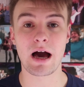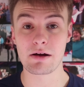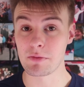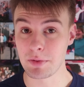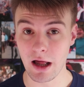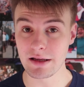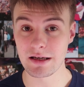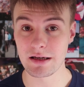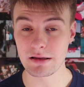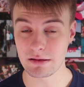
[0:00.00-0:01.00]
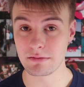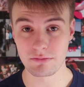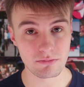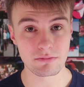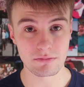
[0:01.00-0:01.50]
I reply to
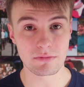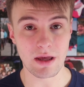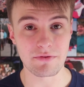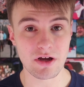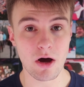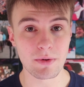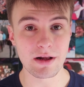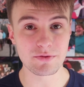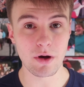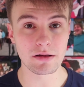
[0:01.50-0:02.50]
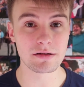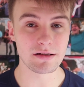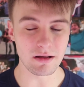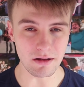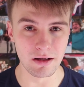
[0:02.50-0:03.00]
every comment as well.
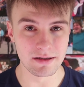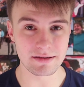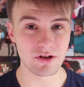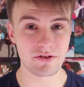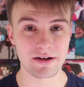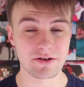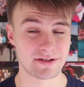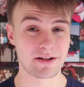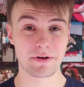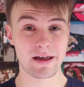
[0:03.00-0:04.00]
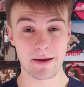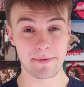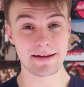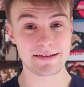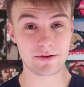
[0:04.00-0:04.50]
Not because I don't get that
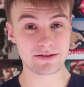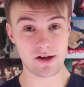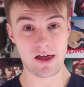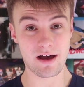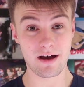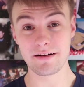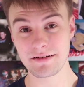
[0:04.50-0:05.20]
many, so it's not that